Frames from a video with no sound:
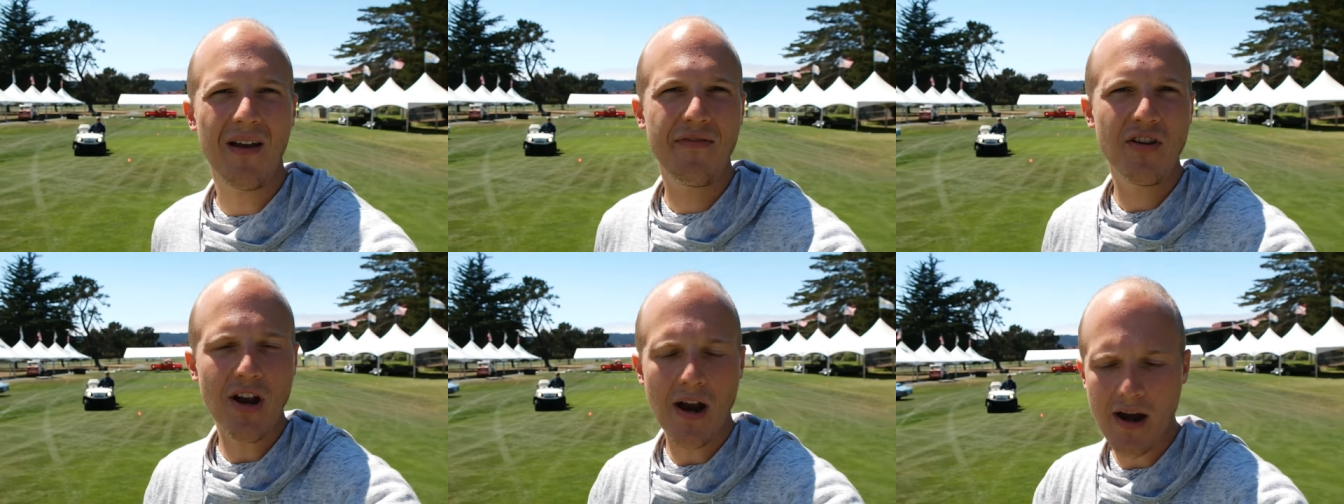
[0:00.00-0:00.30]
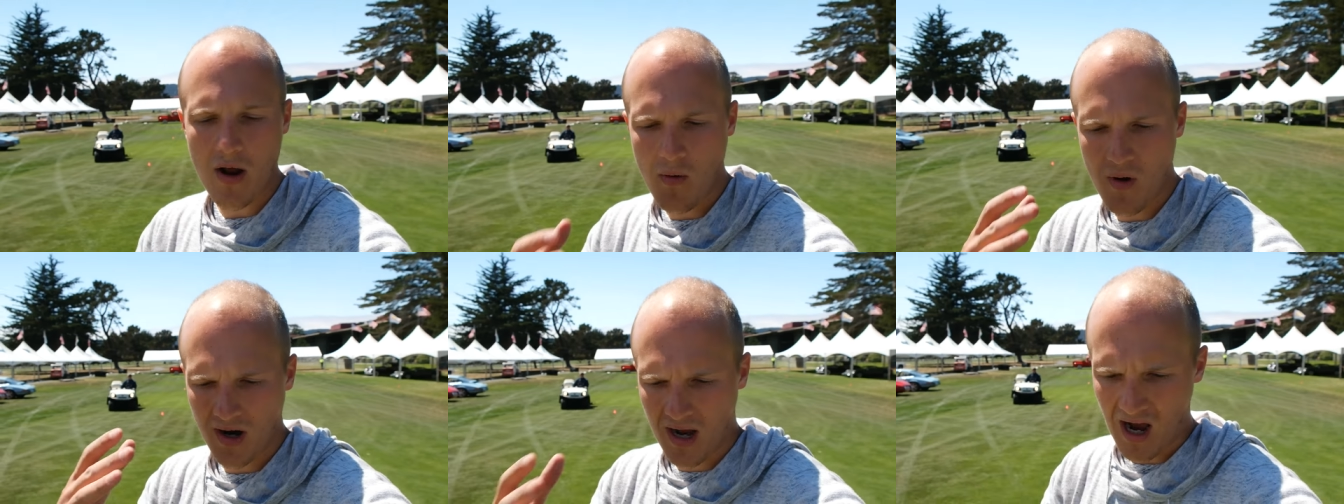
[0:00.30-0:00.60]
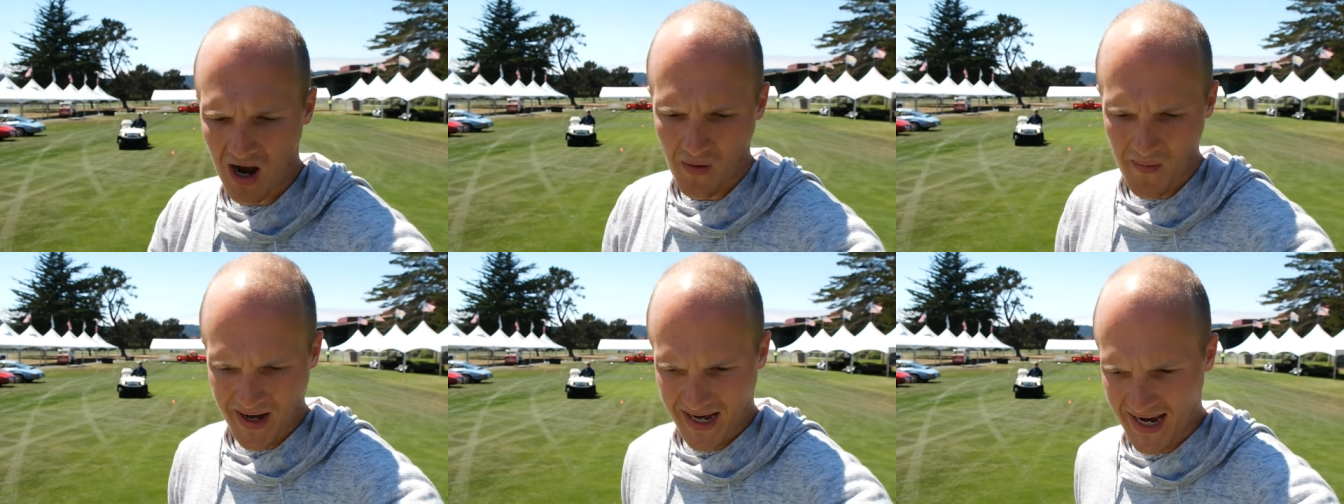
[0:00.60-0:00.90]
if you don't know what
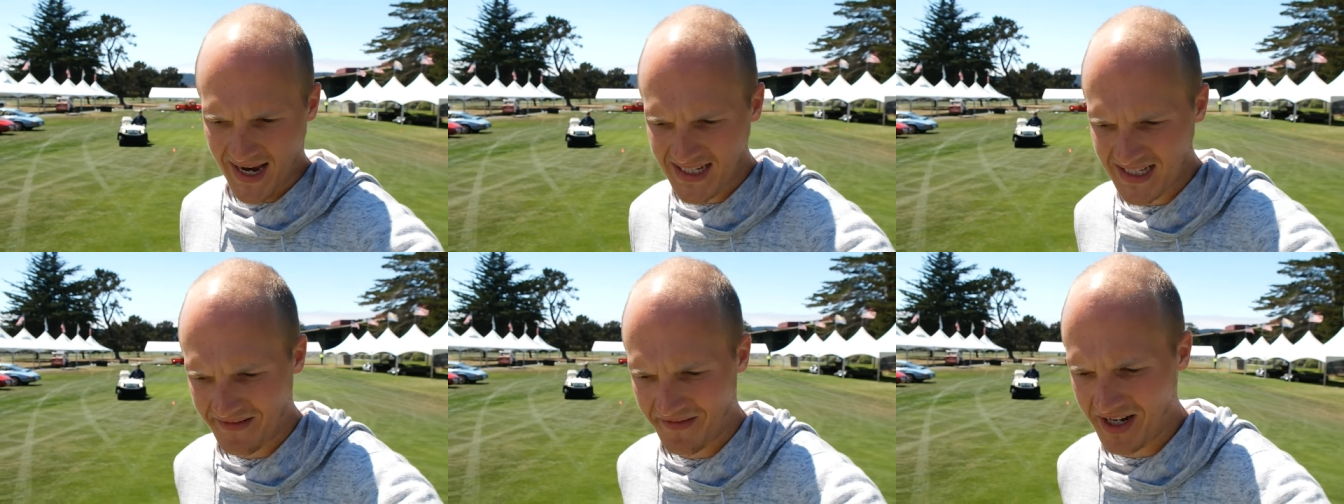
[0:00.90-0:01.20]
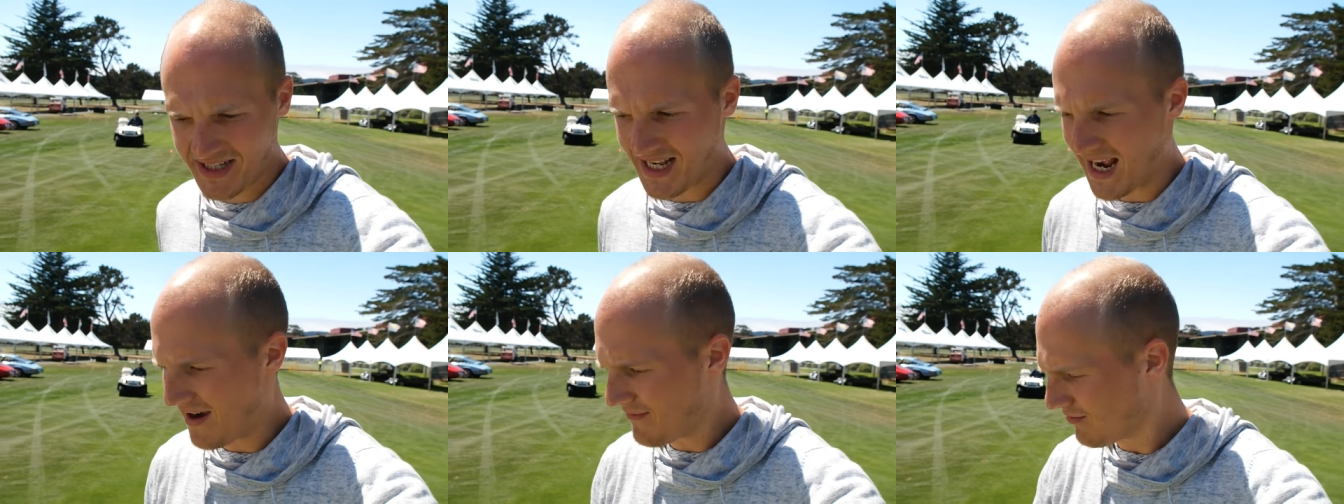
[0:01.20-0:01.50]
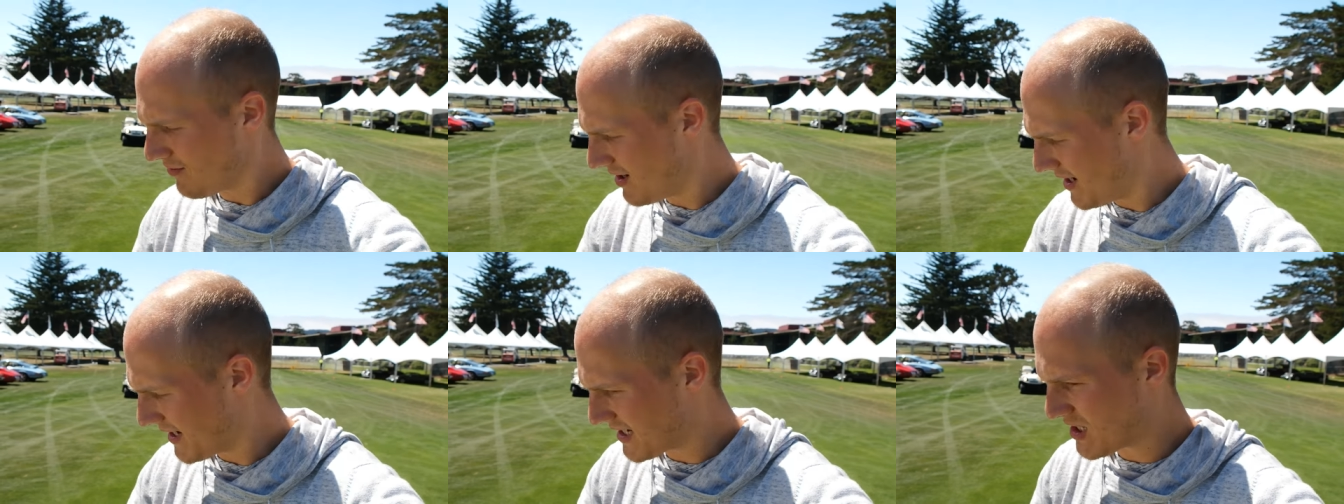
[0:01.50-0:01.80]
Car Week is, I realize I haven't
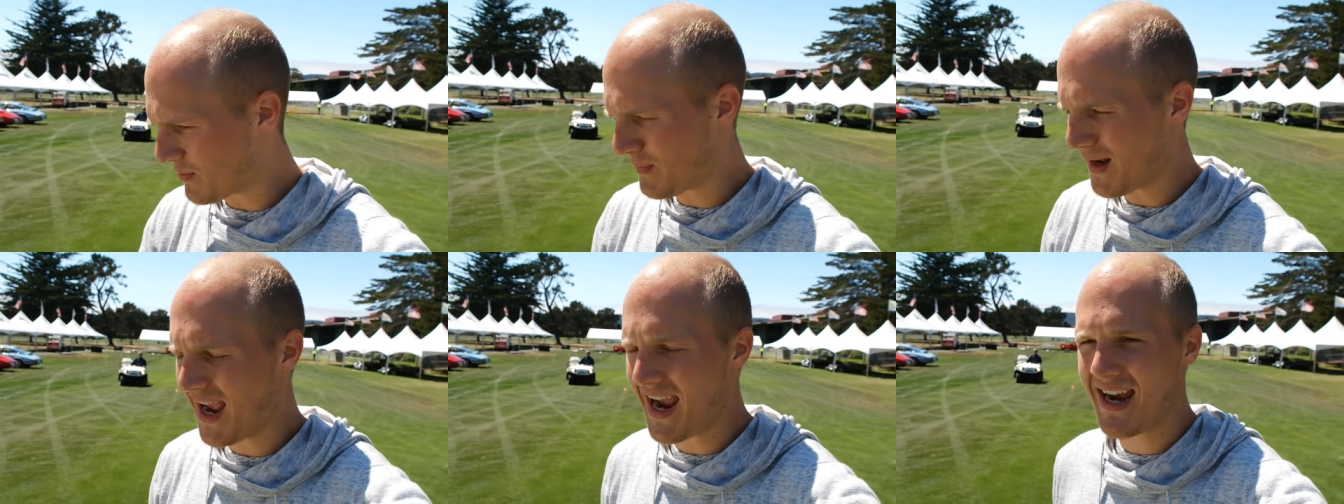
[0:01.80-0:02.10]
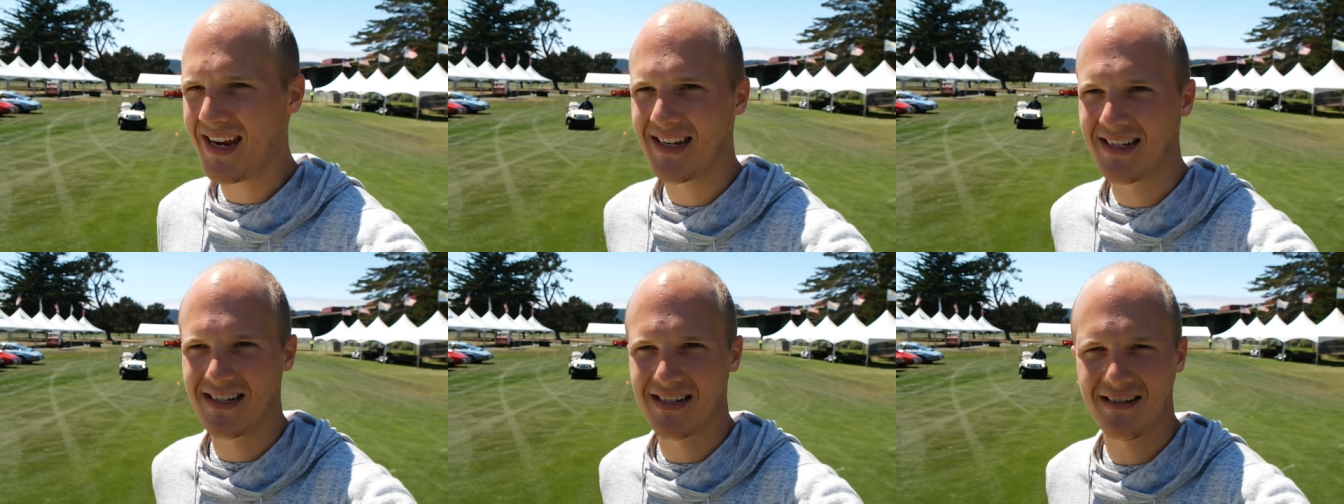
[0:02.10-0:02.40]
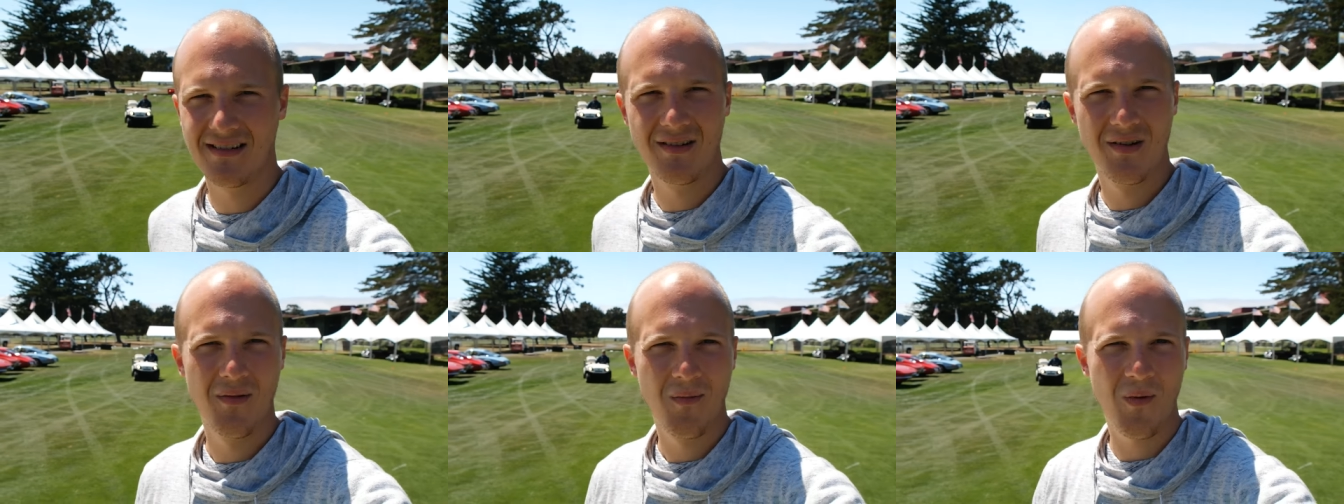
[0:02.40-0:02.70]
really explained
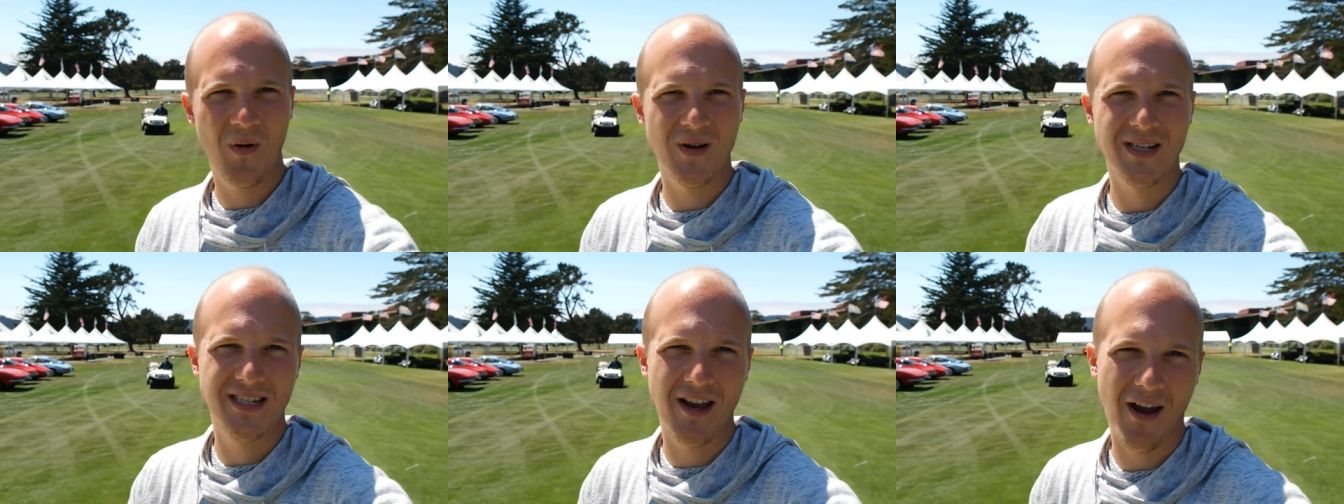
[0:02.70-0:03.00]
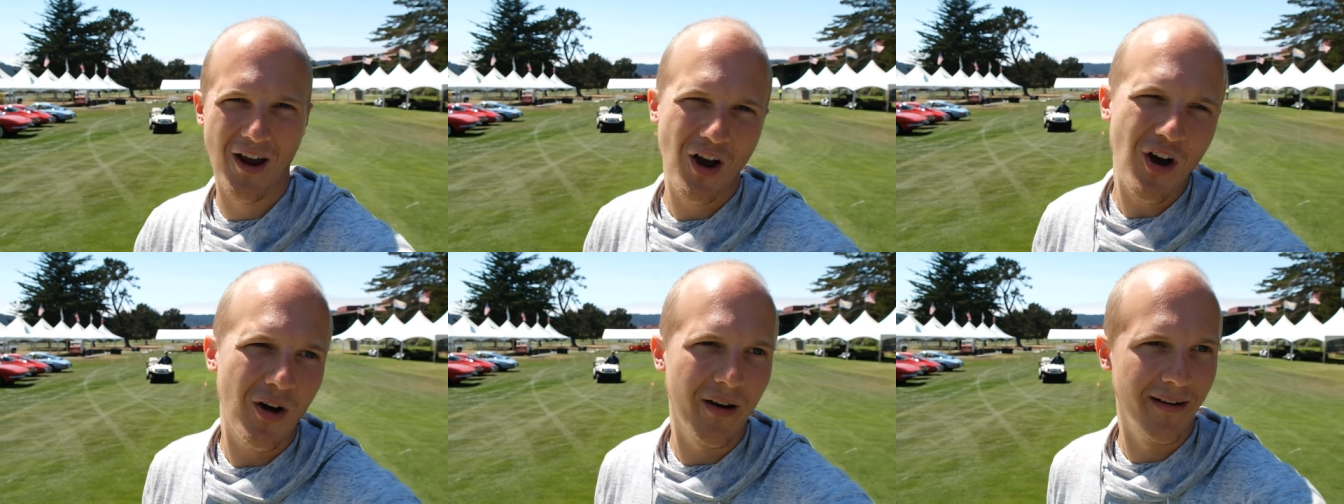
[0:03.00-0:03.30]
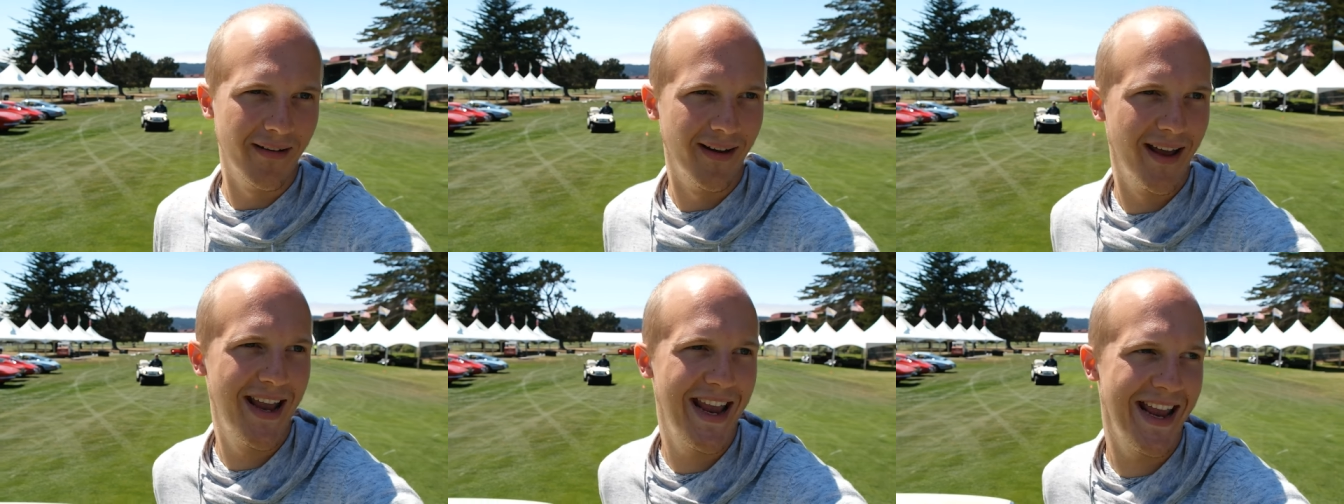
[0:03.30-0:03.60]
what is going
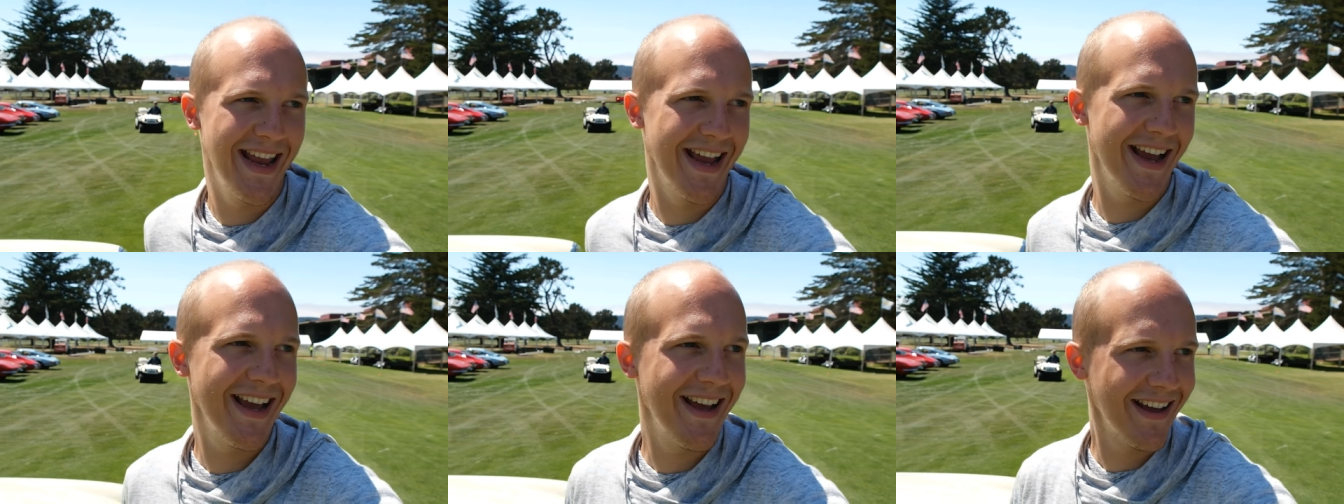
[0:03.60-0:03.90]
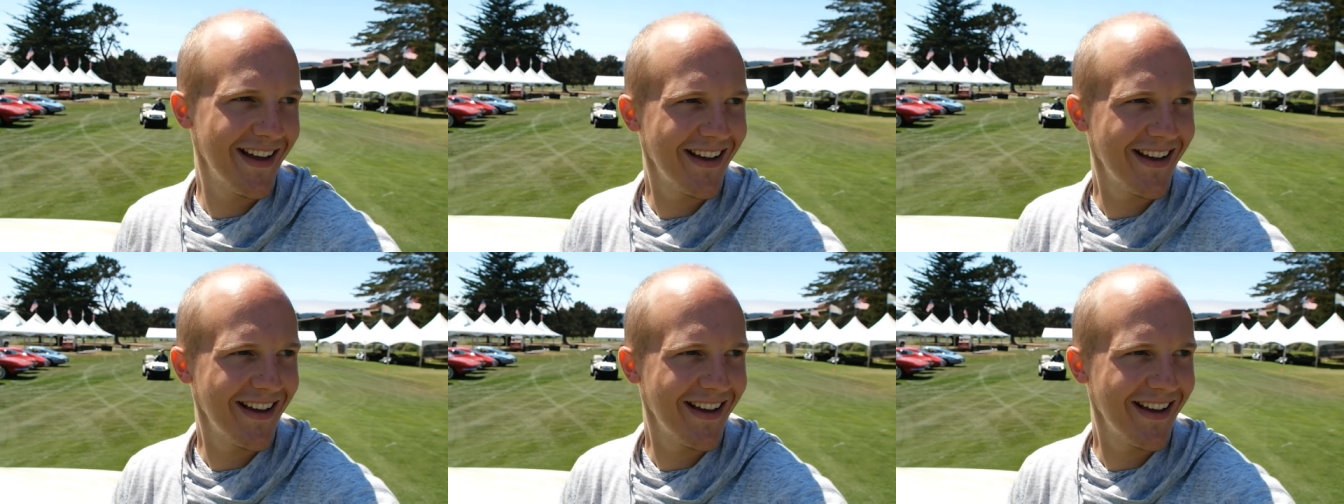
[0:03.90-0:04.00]
on here?